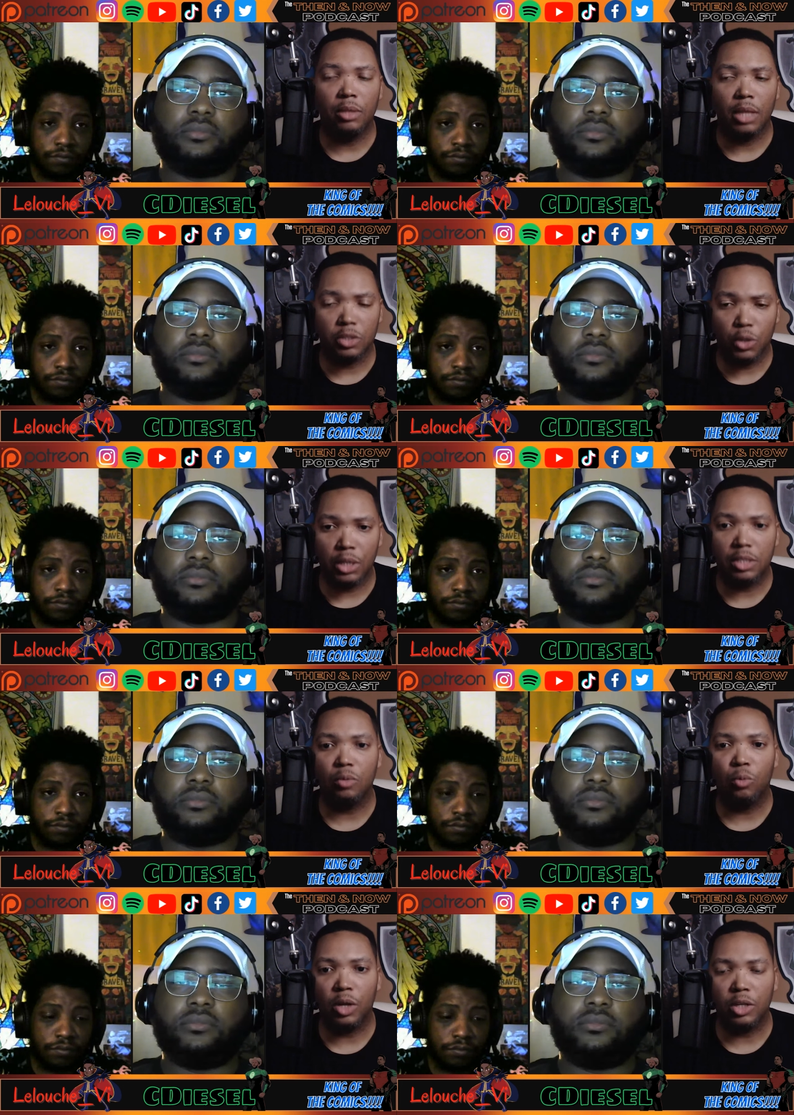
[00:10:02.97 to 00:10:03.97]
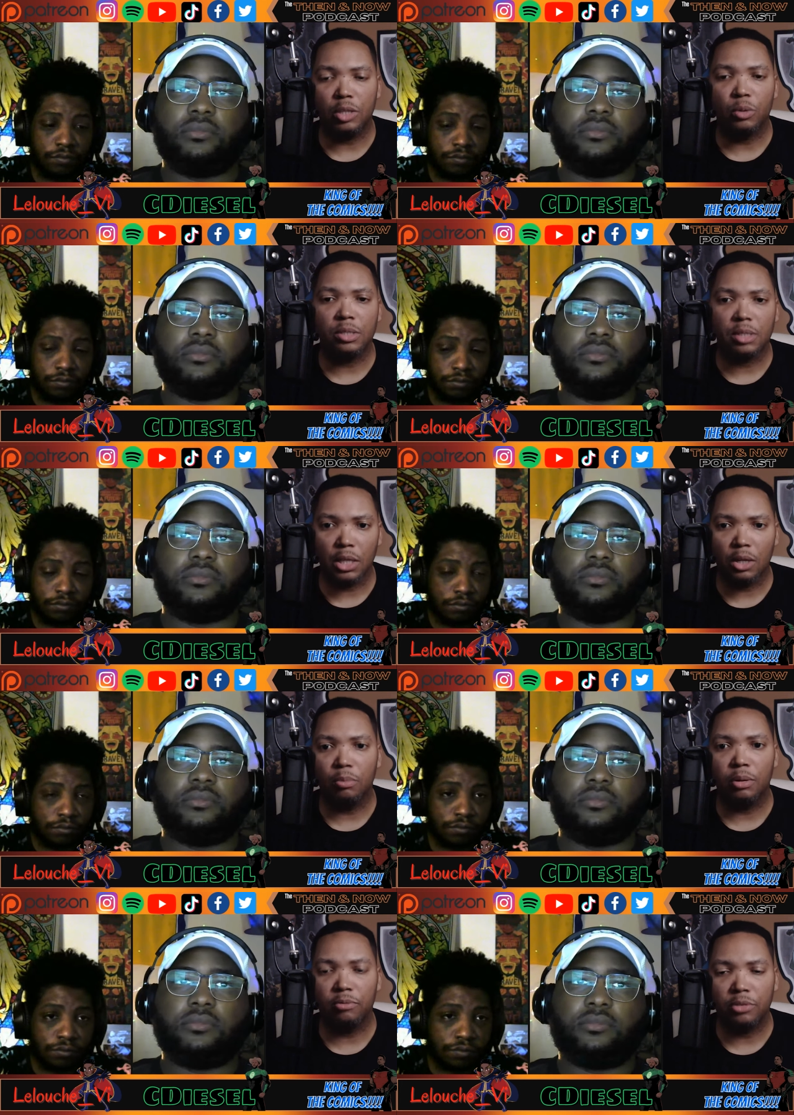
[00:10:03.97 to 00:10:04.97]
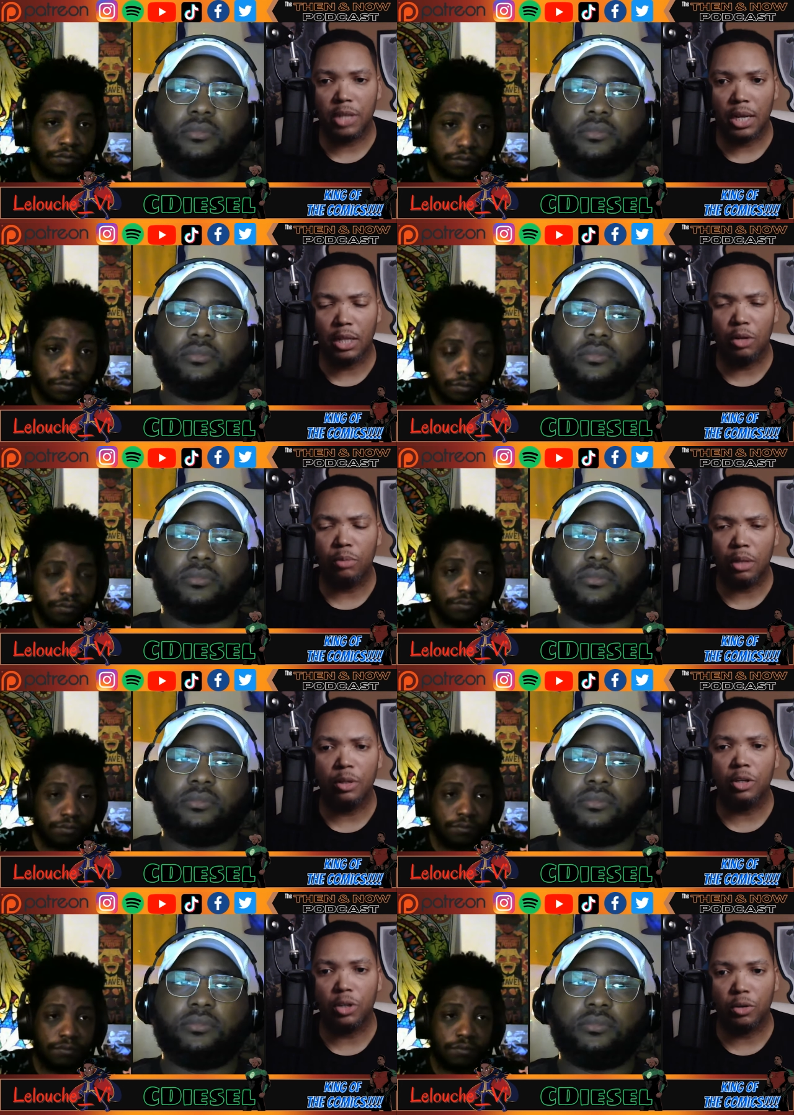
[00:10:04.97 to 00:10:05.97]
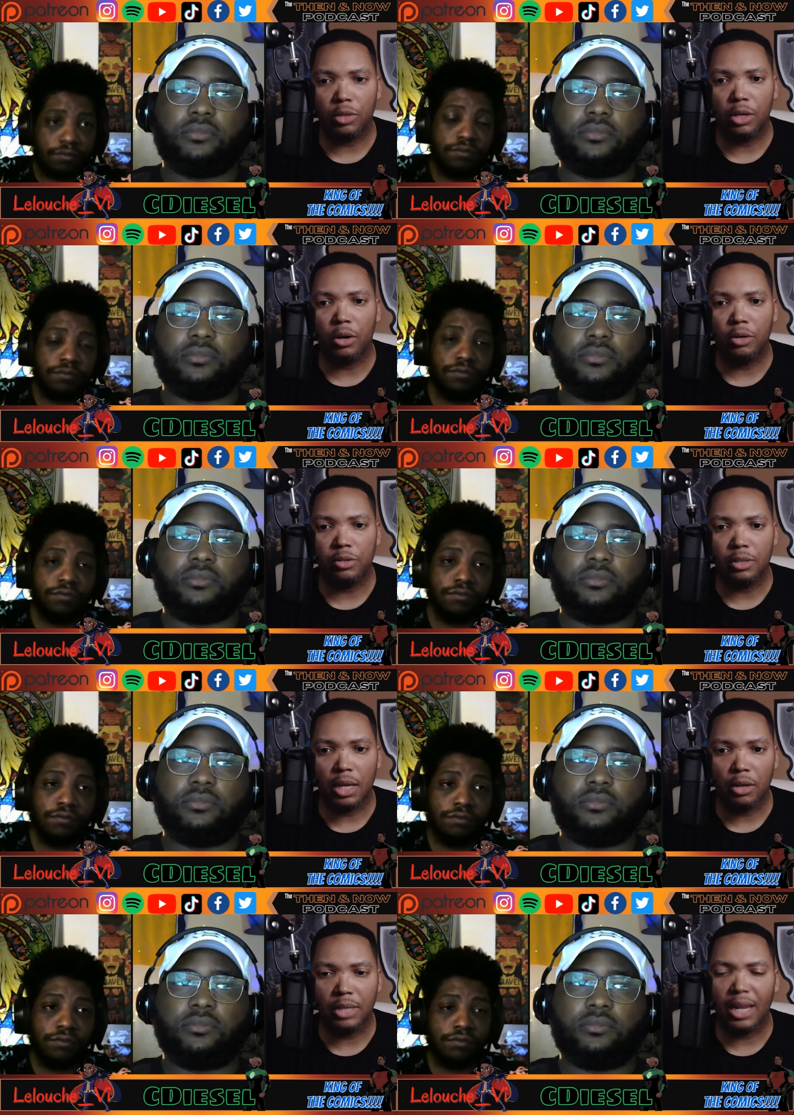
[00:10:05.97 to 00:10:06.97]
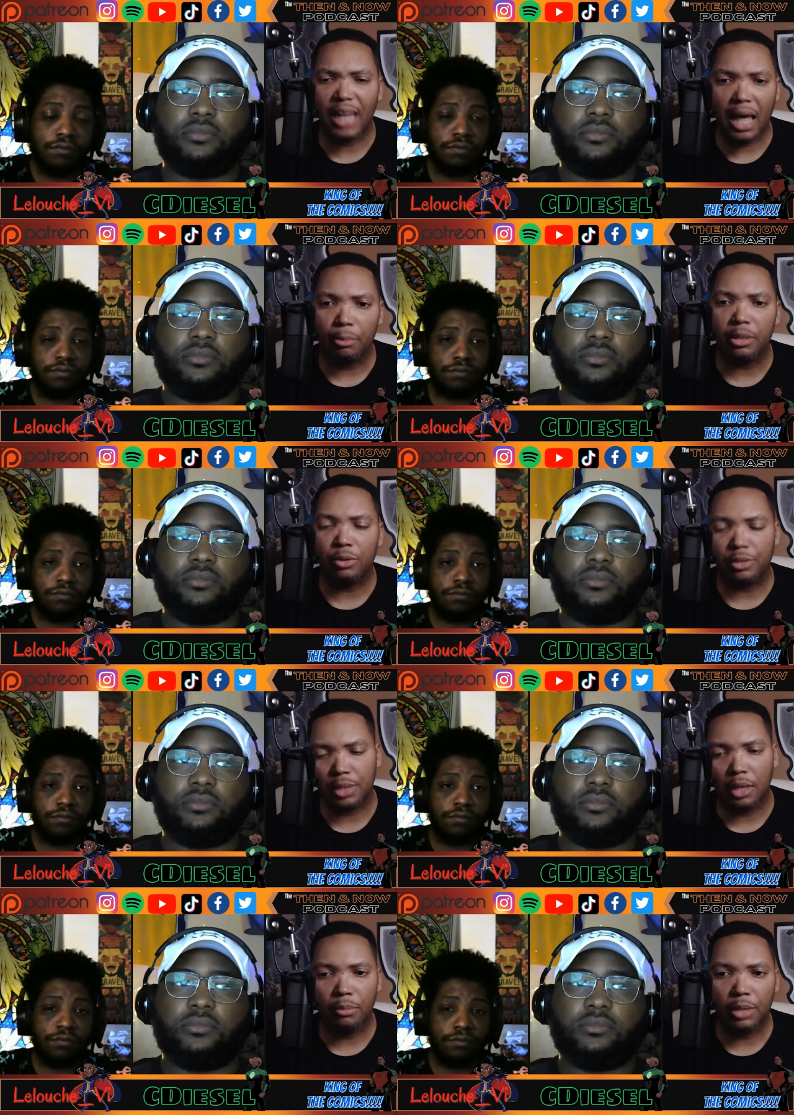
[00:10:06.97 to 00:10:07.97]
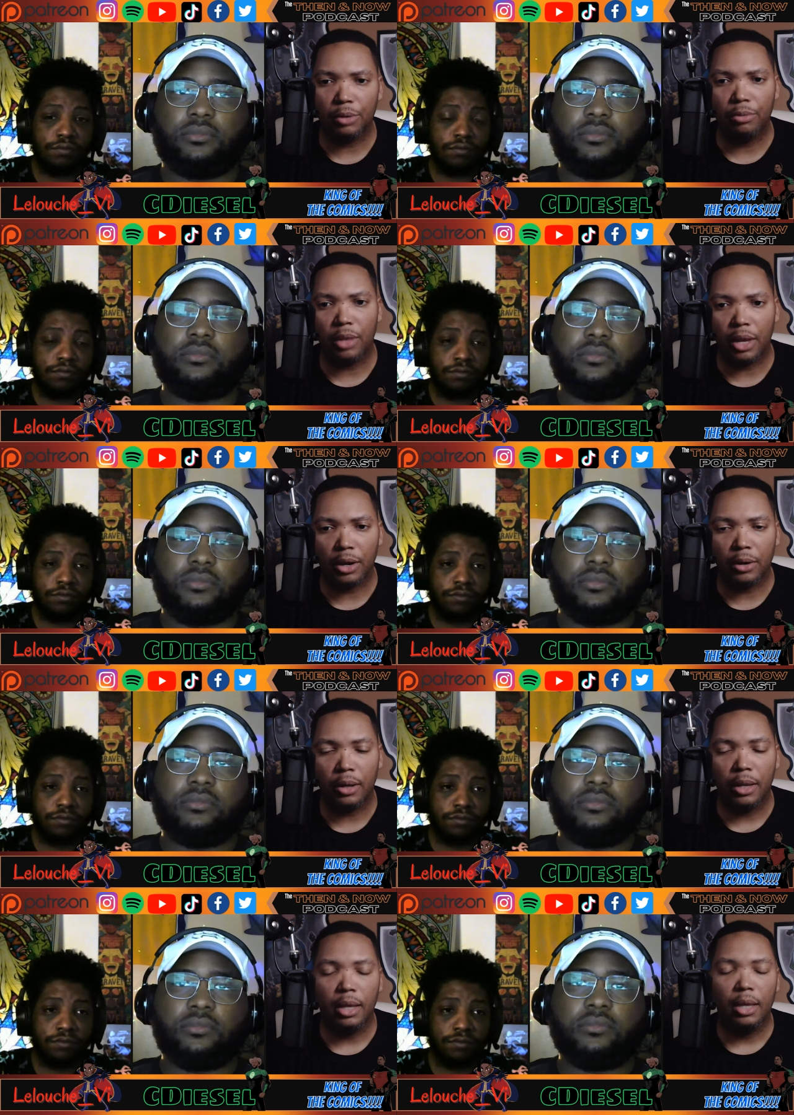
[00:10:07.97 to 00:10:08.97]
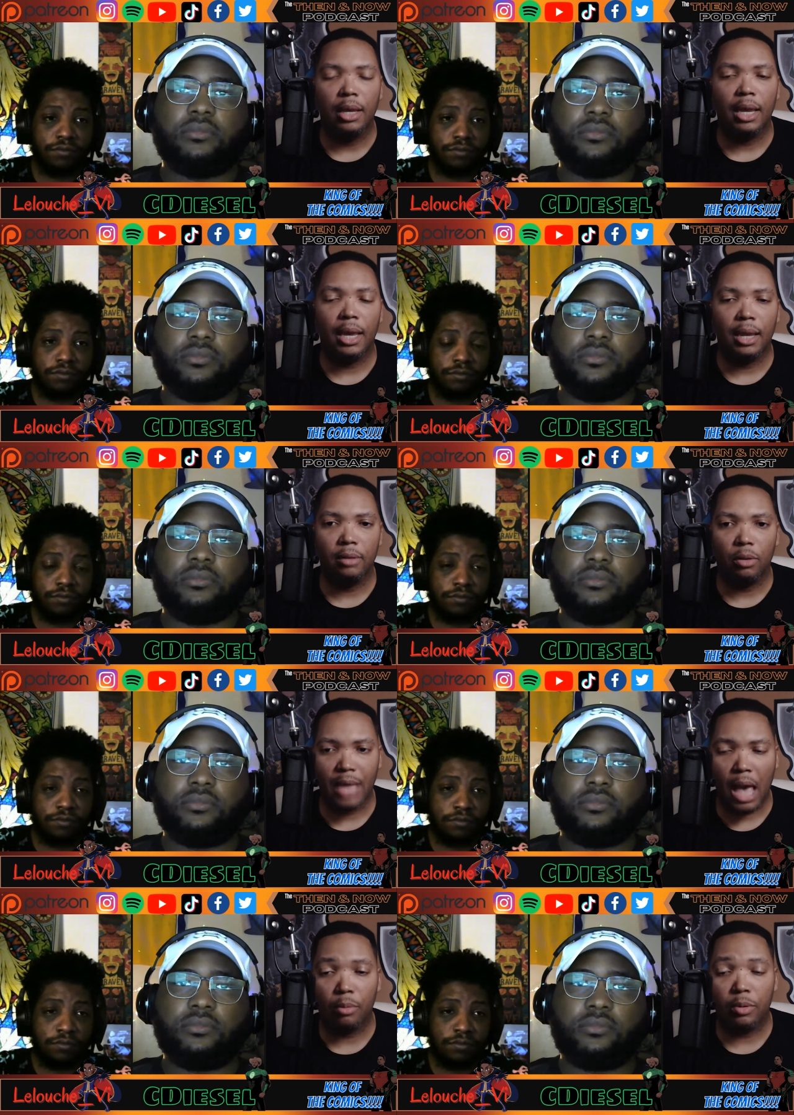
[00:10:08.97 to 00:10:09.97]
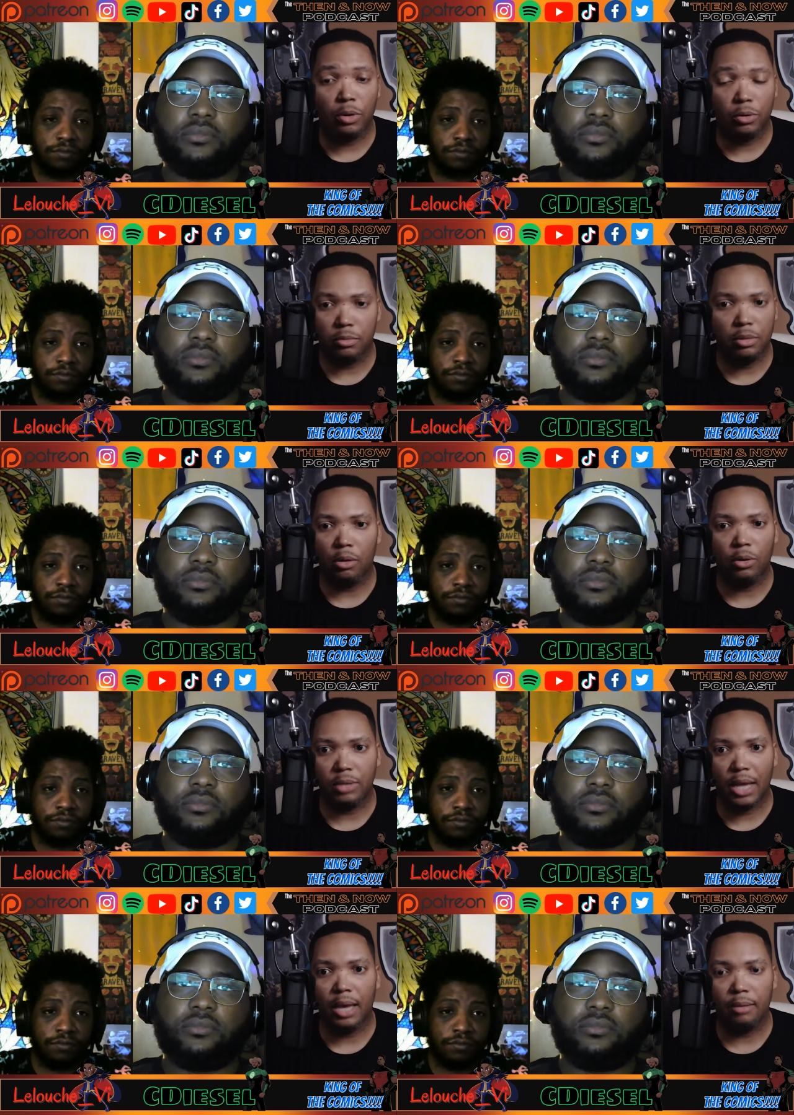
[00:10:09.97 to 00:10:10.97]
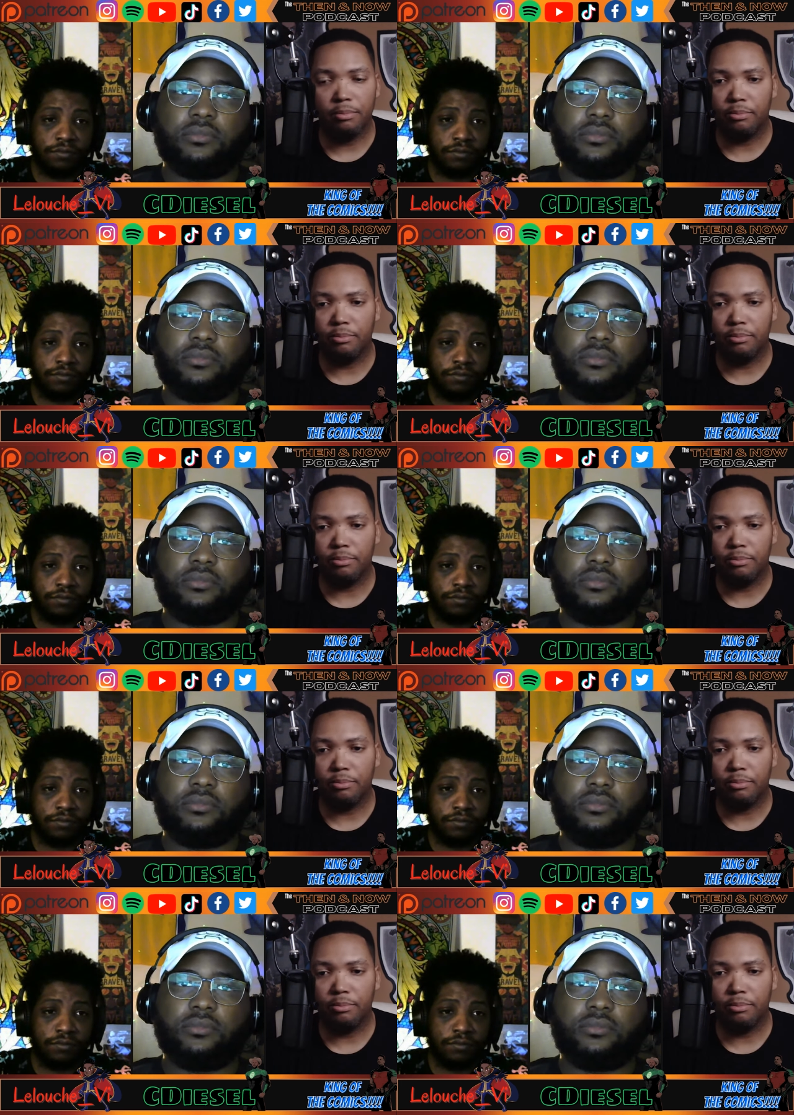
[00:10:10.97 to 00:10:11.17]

Speaker 1: as good as he was, there was a little bit of shade, little little bit of dirt there under his nails. Not a lot, but there's some here and there. Mm. And you know, Catwoman, her you know her dad